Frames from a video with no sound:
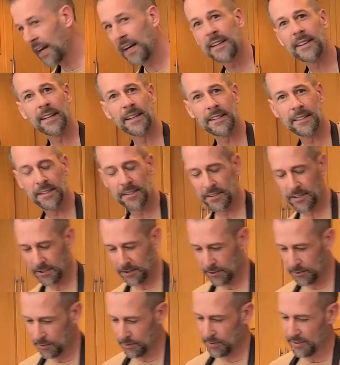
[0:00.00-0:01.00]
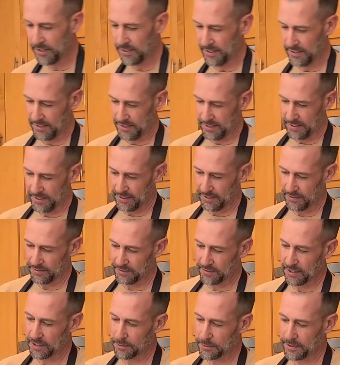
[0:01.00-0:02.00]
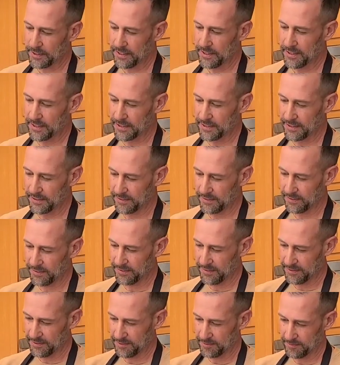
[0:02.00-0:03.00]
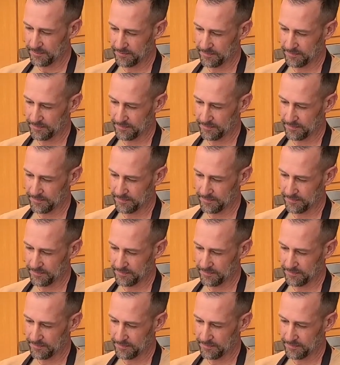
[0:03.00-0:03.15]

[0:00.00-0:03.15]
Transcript: what I like to do is start with the onions.